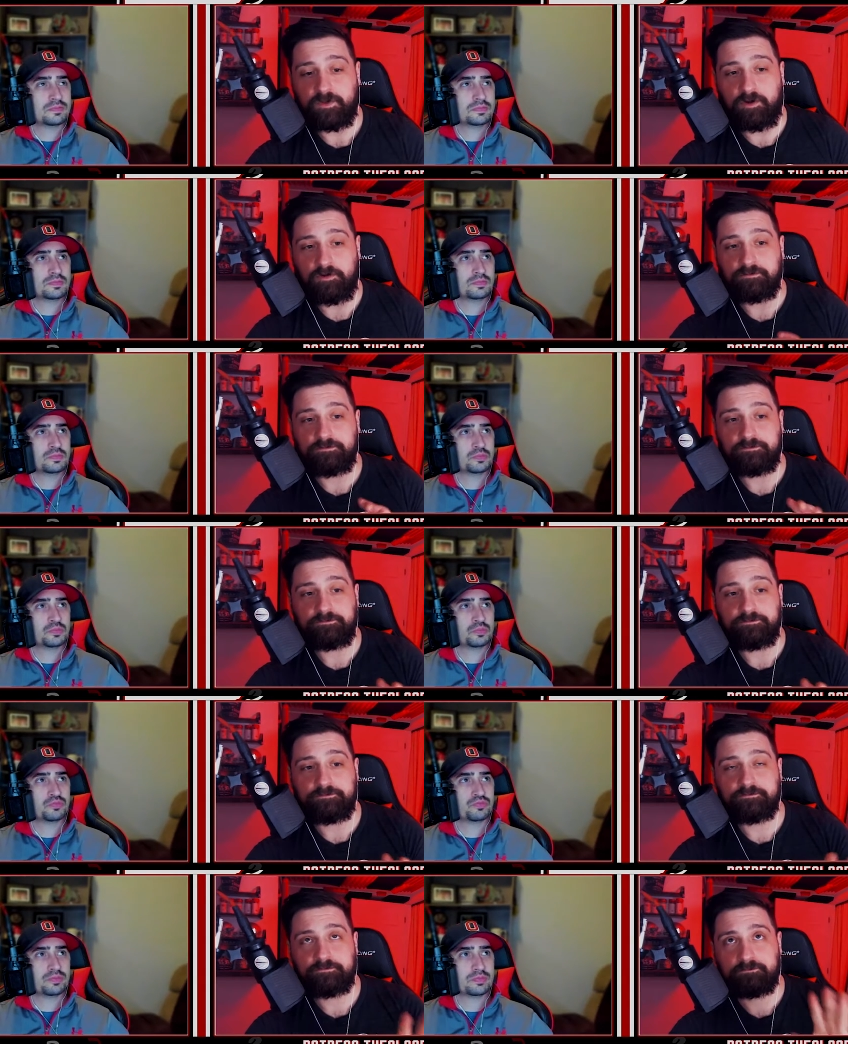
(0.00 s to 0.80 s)
Speaker 1: Don't,
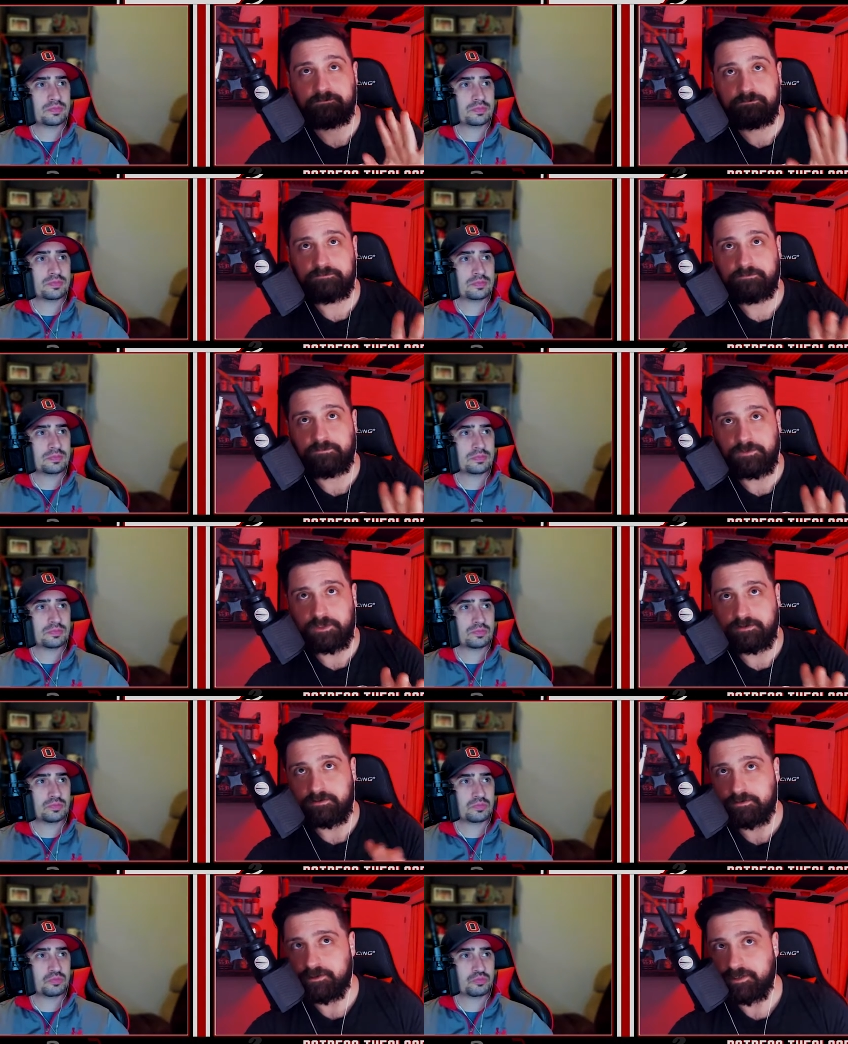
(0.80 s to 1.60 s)

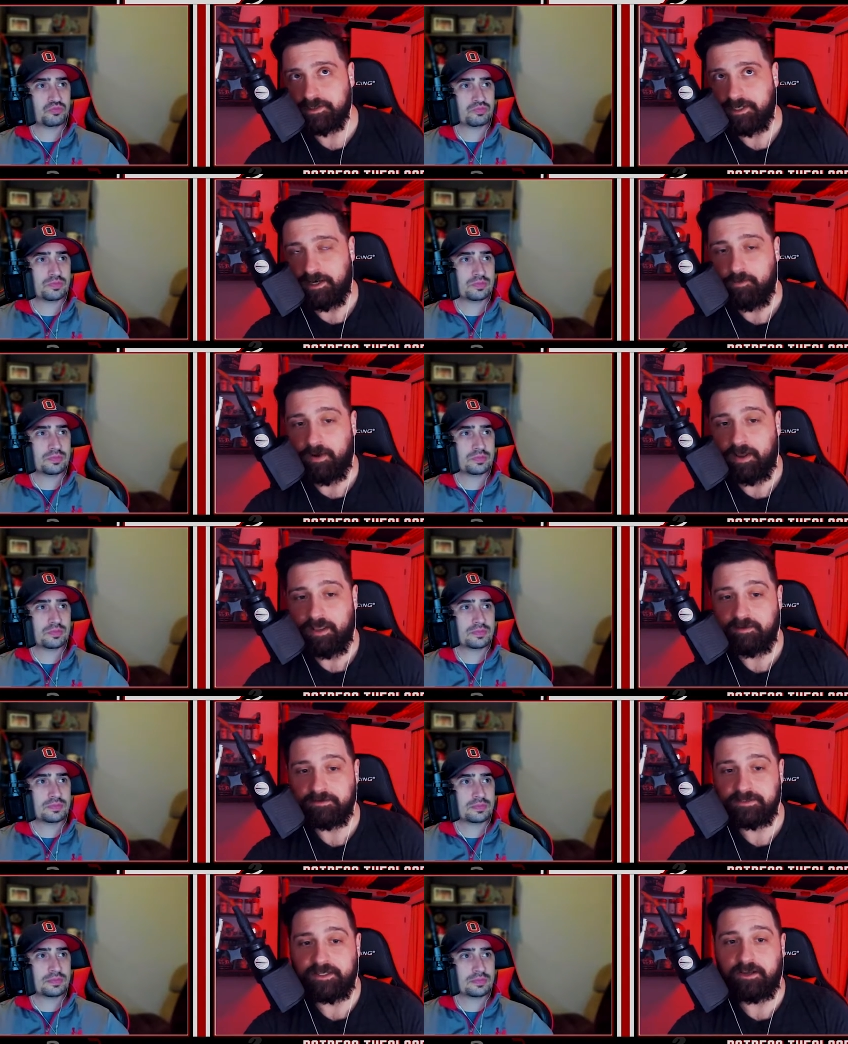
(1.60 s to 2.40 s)
just just stay
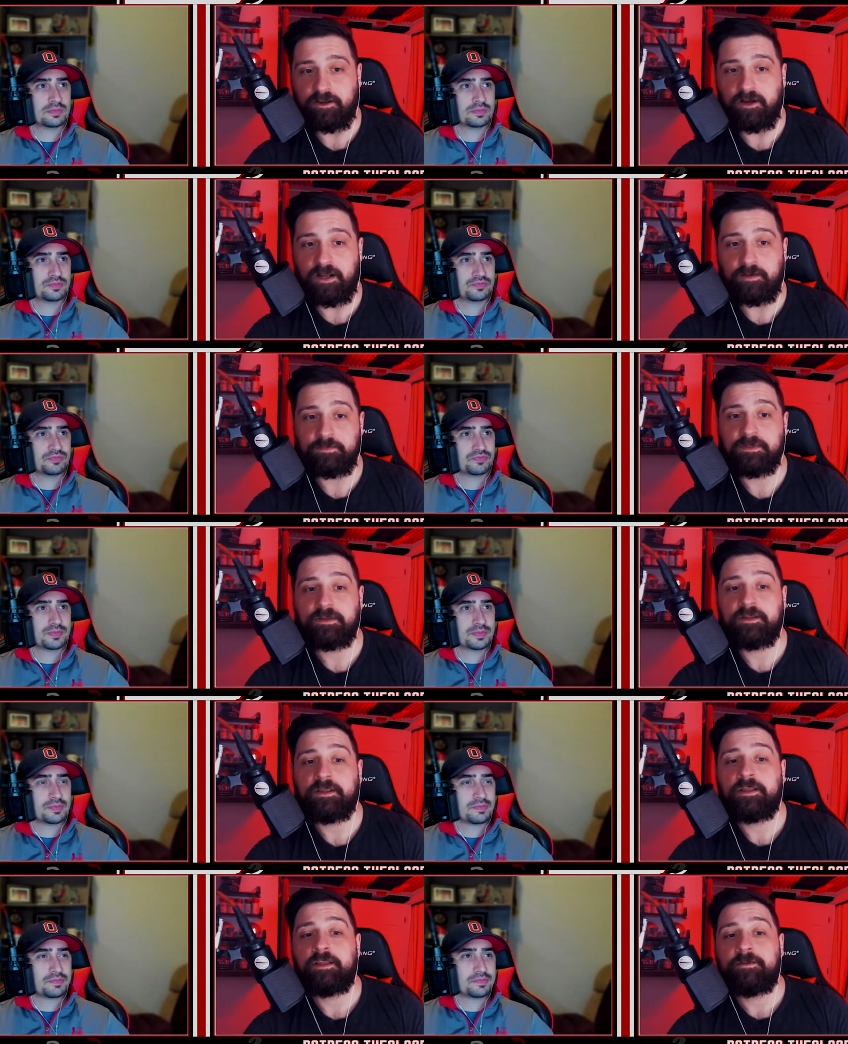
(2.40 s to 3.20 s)
quiet, stay calm.
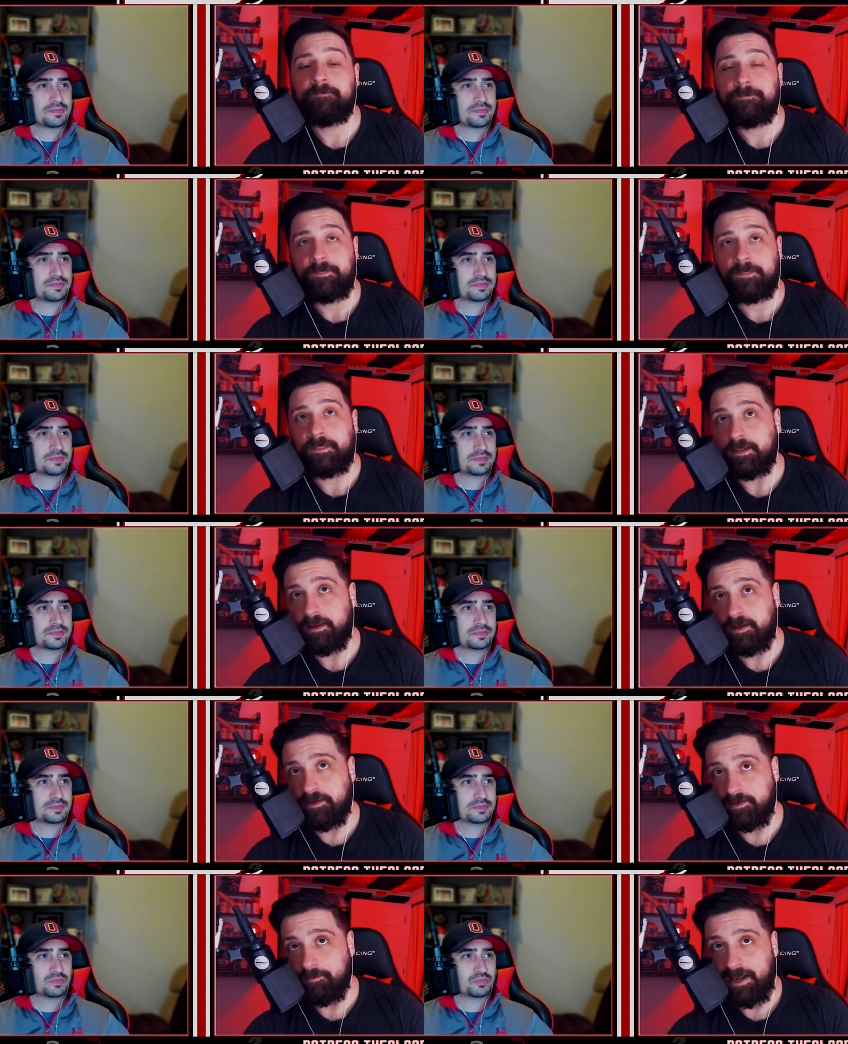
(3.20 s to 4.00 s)

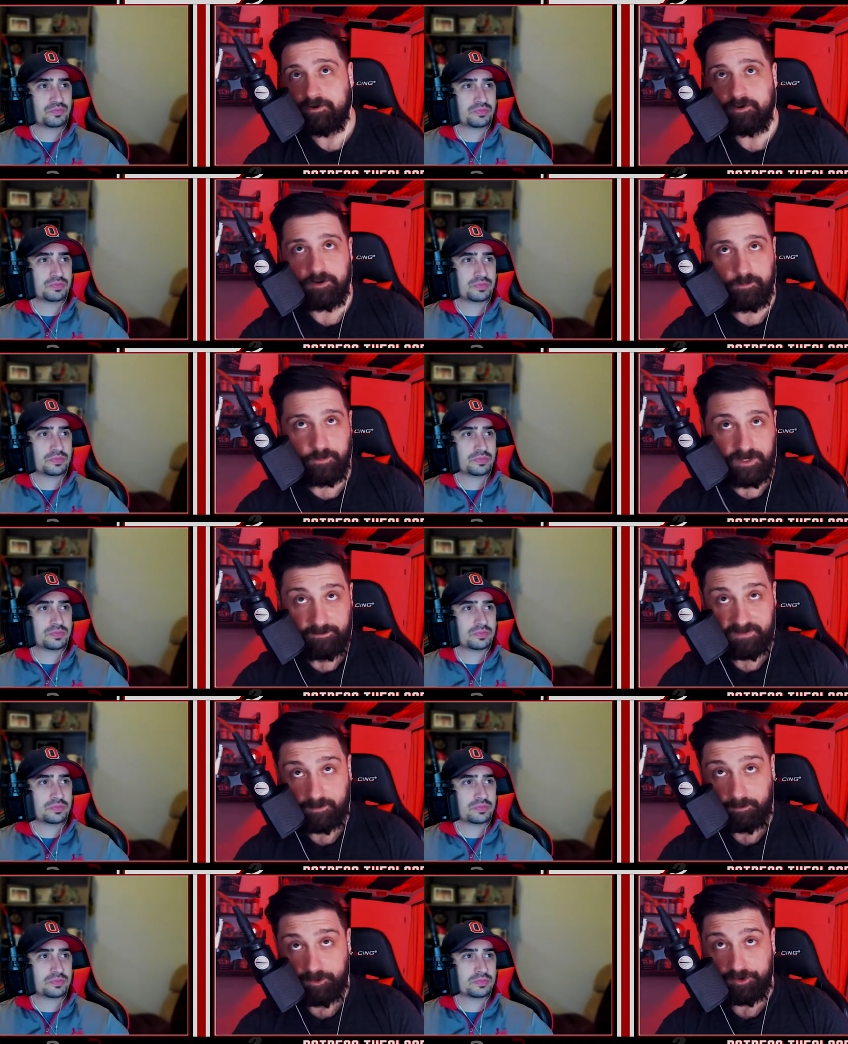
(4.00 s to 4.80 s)
In the back room, we
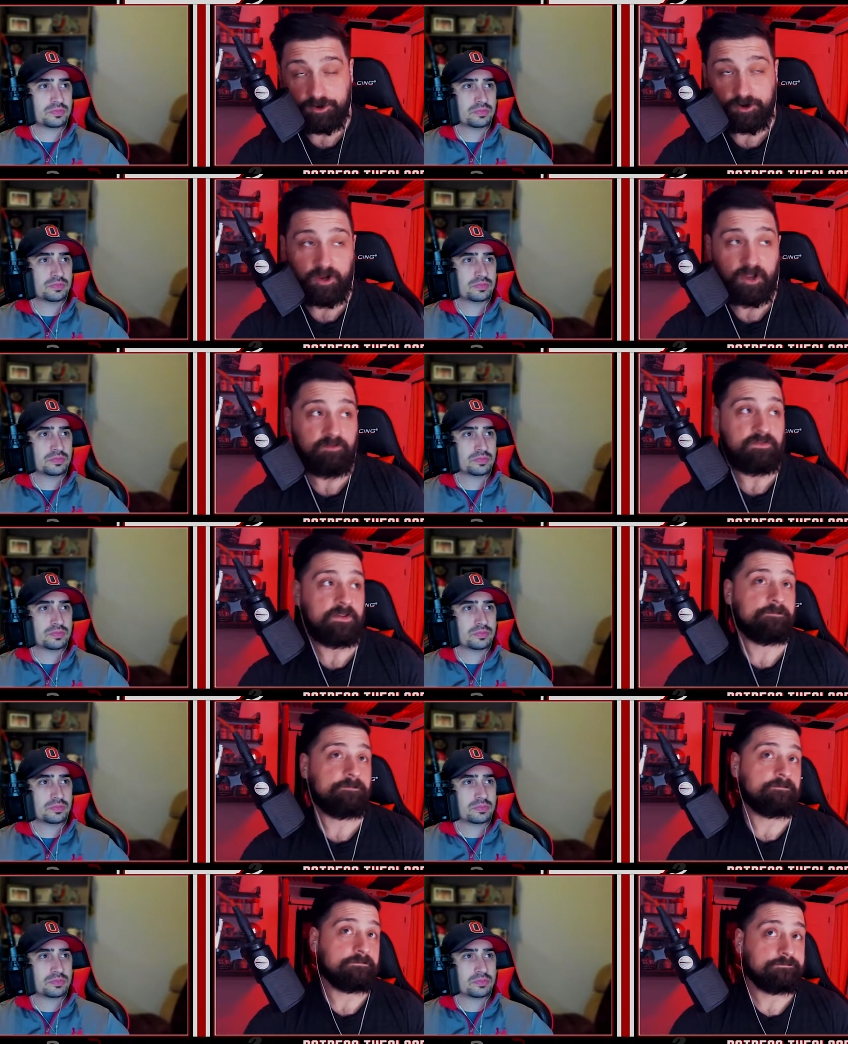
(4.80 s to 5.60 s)
keep the murder
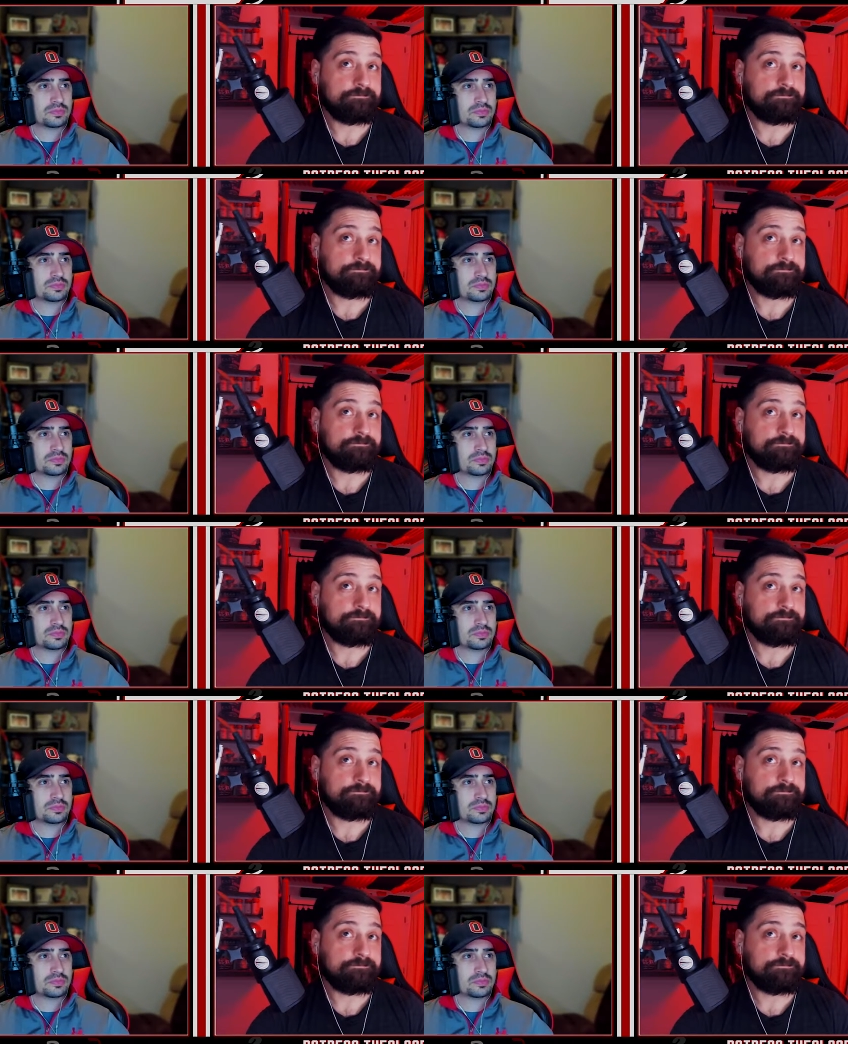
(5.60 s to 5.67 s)
coffee.